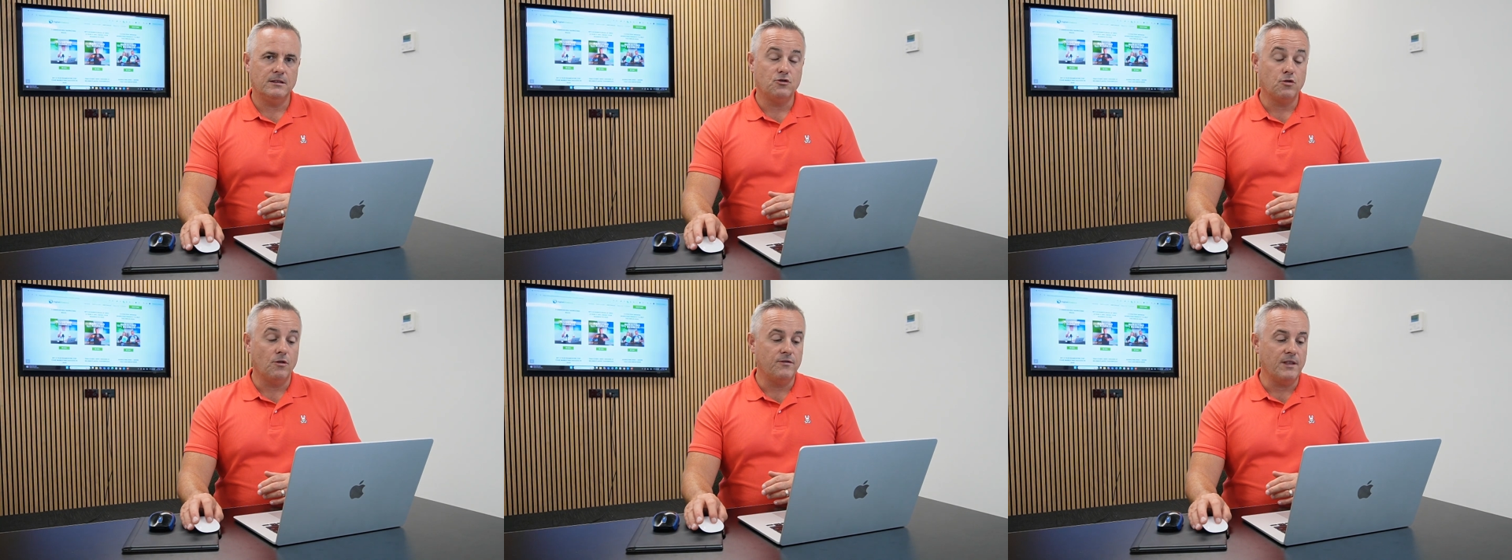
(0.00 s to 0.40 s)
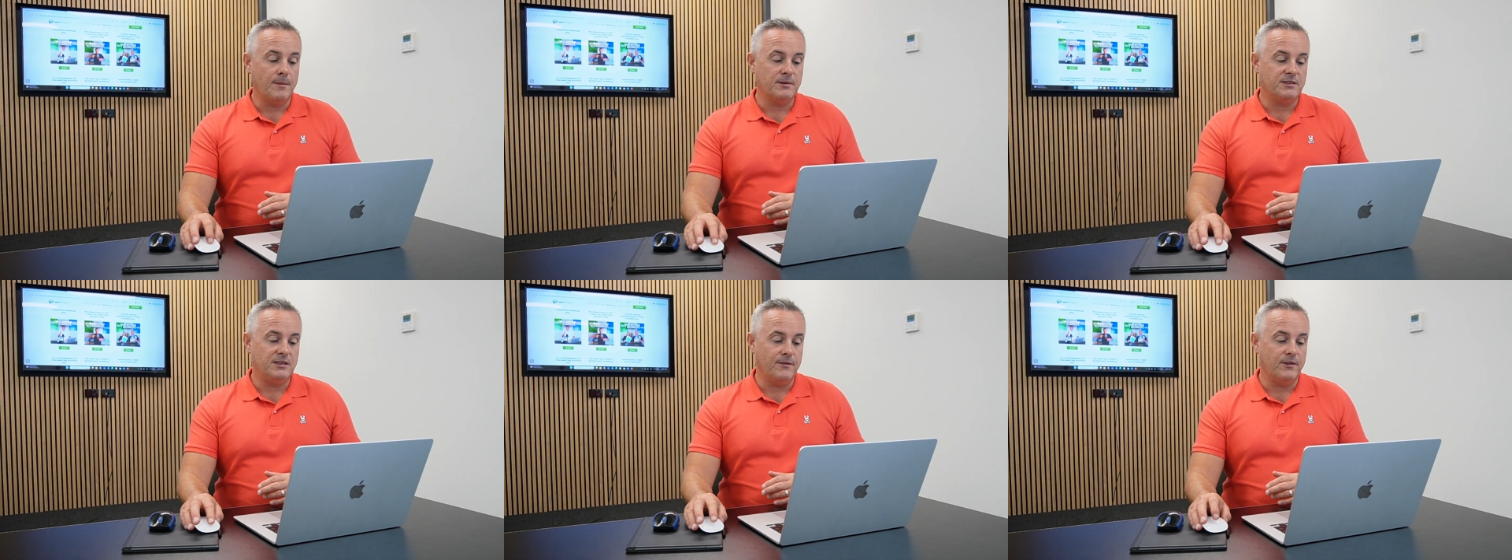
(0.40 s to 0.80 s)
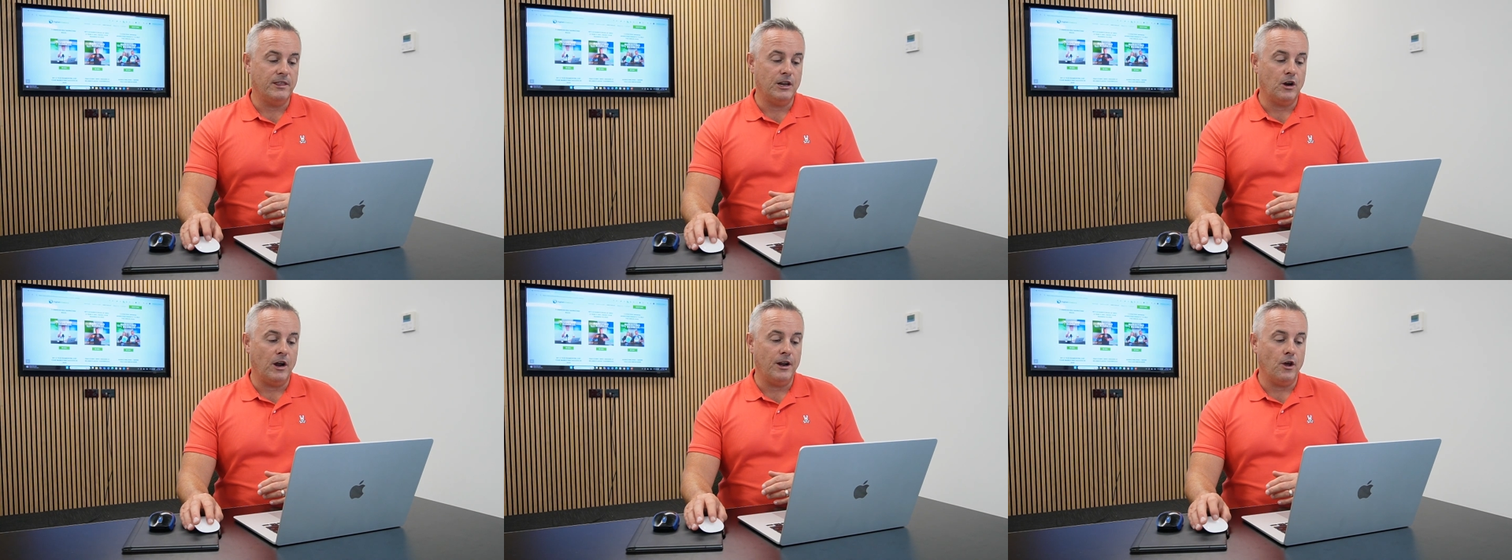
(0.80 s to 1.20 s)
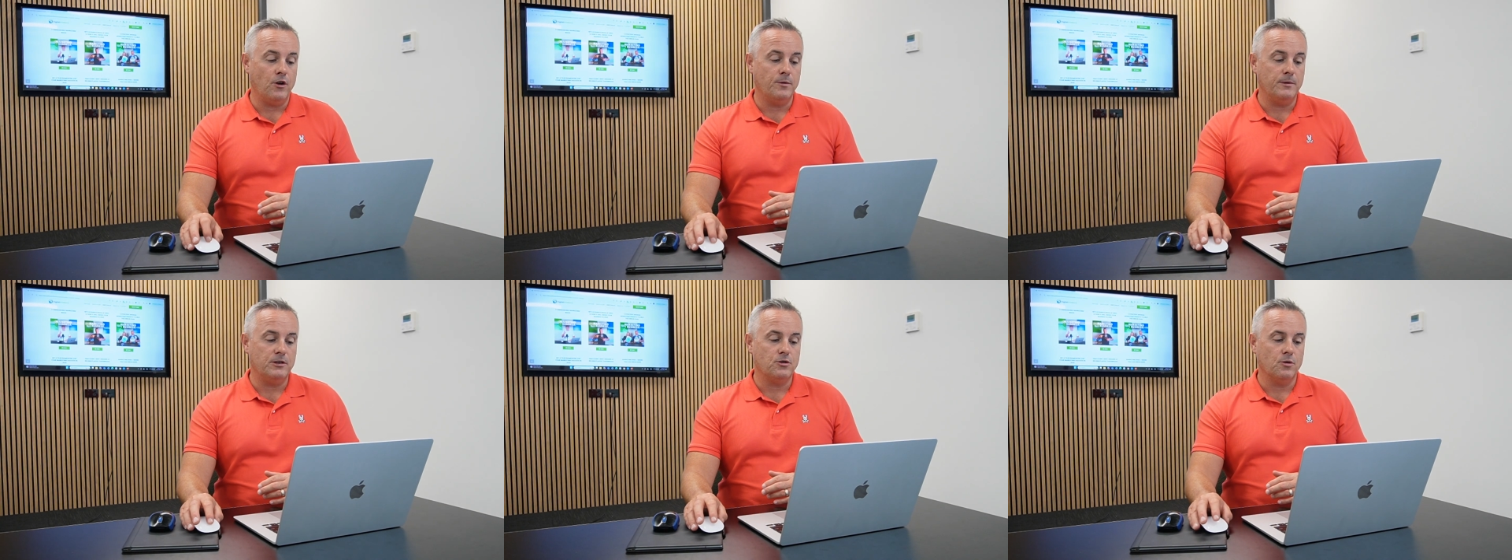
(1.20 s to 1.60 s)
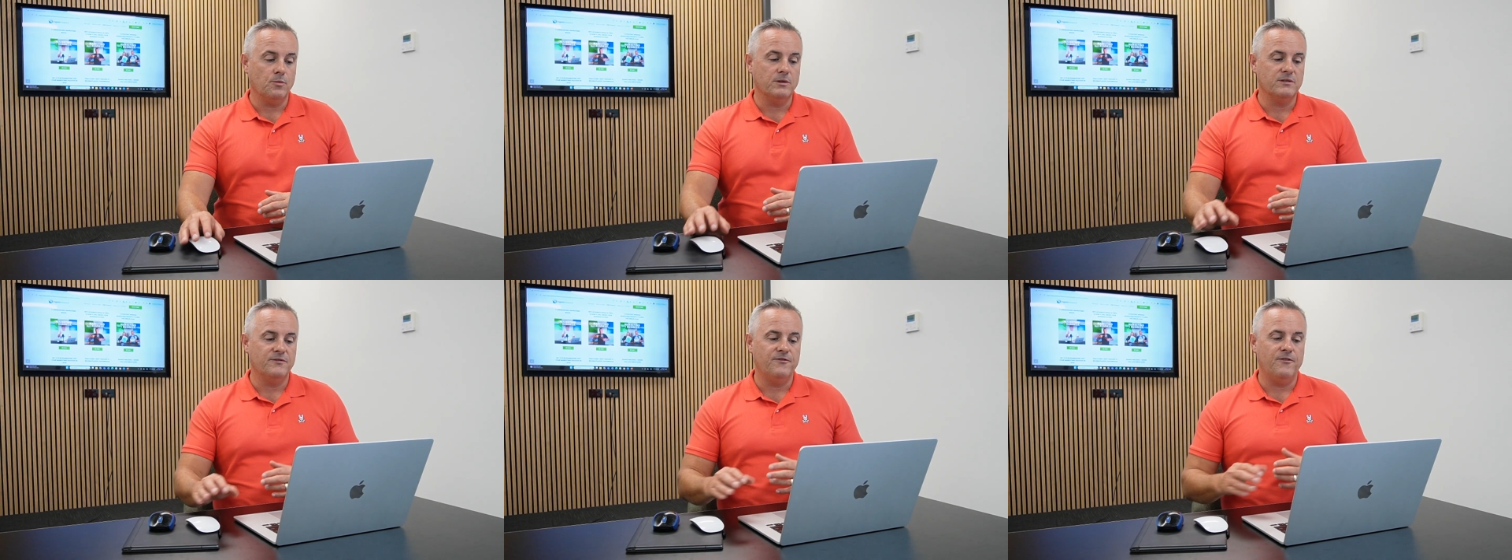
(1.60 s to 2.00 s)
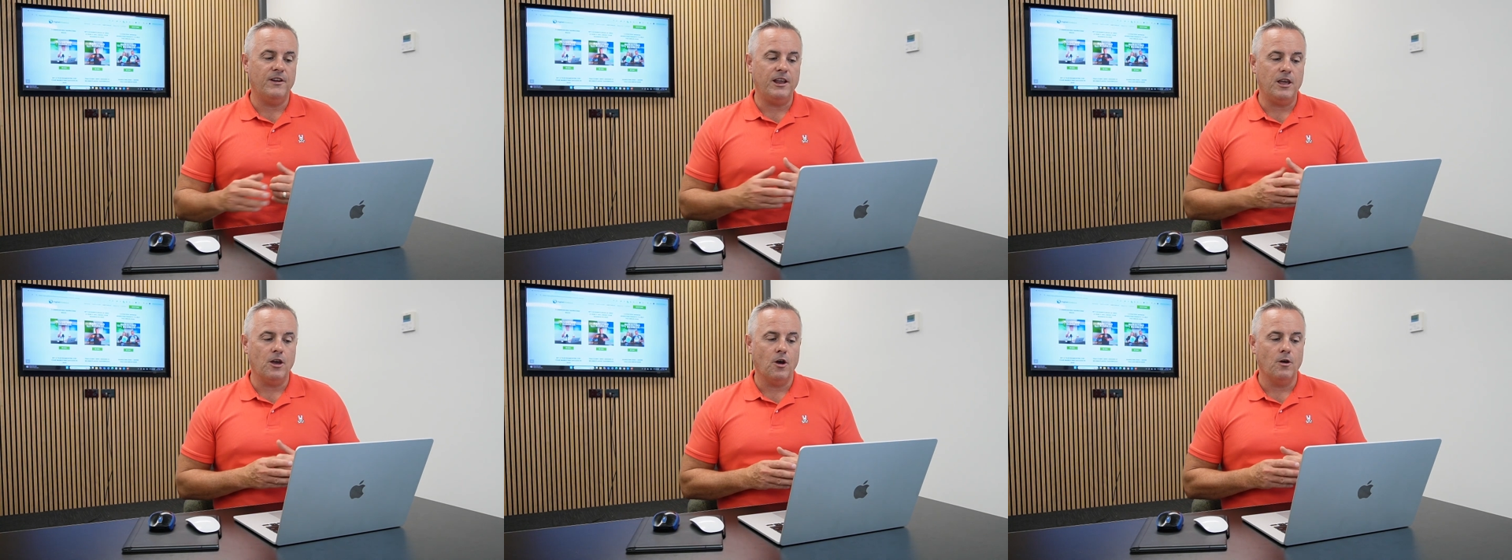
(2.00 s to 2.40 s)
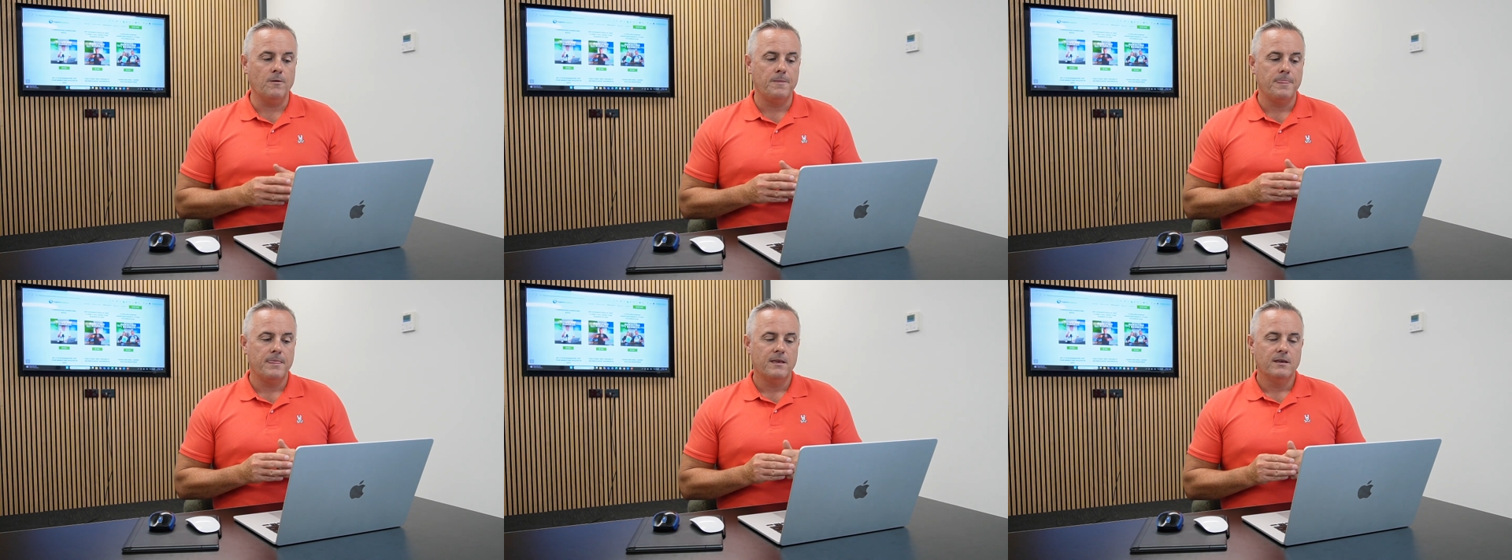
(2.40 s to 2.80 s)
Truth number 7 that I know to be true is video